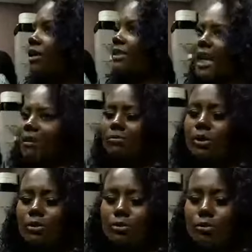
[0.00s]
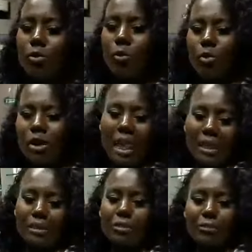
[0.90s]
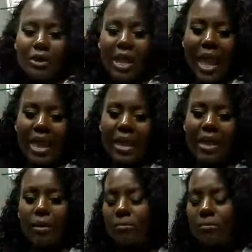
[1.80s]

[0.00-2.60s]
type two or like a three A,